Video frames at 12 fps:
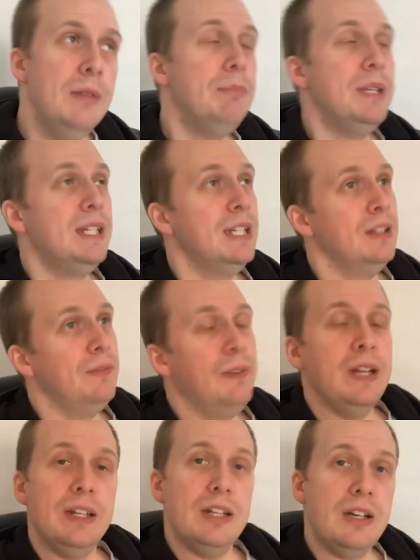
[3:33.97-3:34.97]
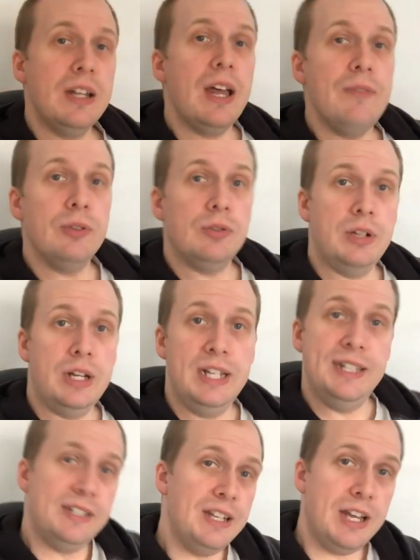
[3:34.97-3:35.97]
missing the fact that I haven't got
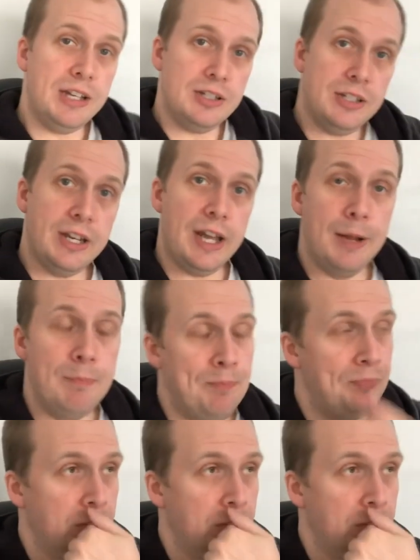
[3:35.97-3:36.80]
any snacks today.